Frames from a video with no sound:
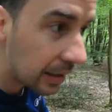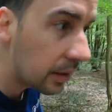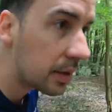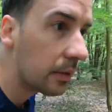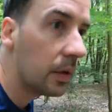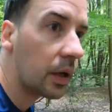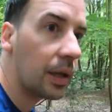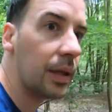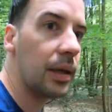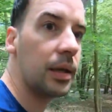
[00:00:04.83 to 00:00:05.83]
let's have a
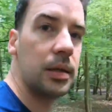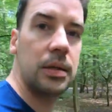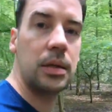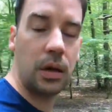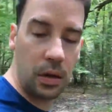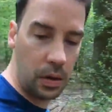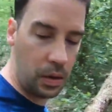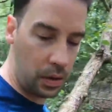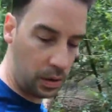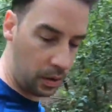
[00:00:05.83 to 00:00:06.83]
look at this. So
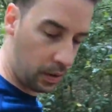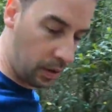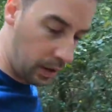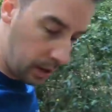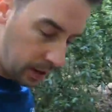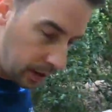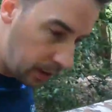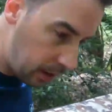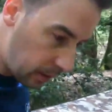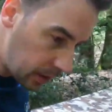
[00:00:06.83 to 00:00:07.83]

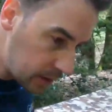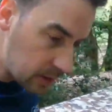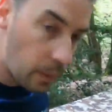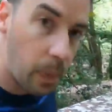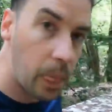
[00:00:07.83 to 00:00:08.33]
here it is.